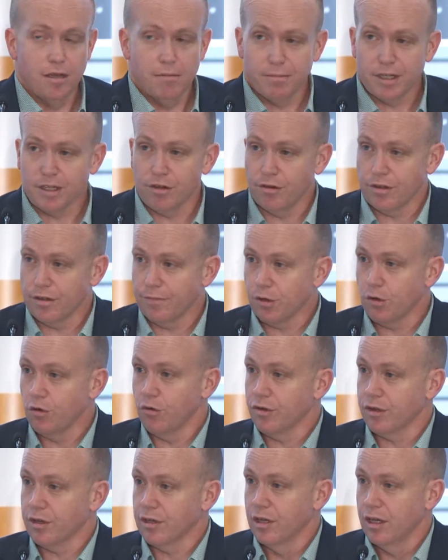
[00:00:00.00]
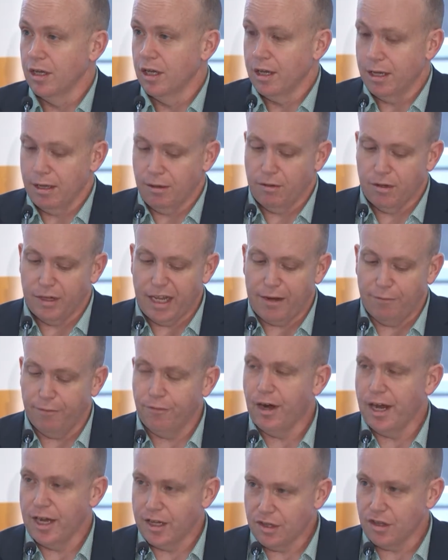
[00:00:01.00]
because of course that
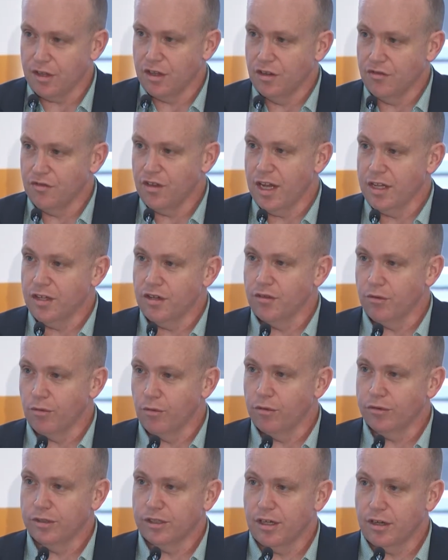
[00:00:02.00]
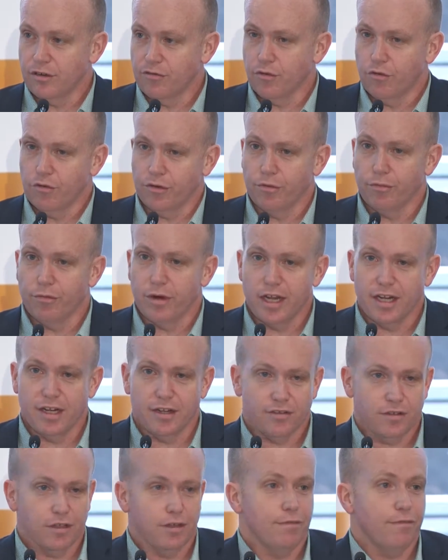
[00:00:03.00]
phrase is intended to also draw the reader
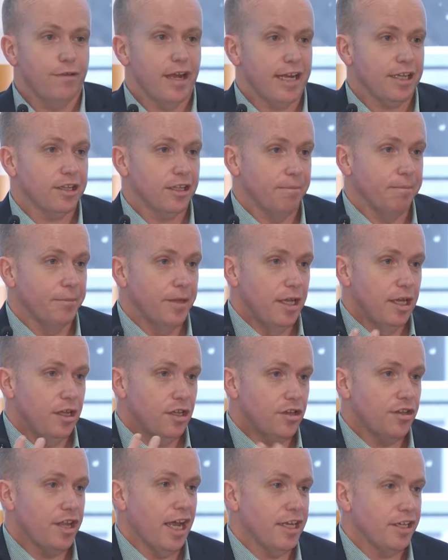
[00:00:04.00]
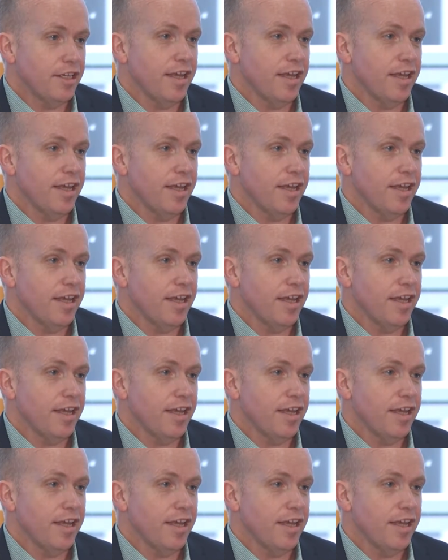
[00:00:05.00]
to the fact that state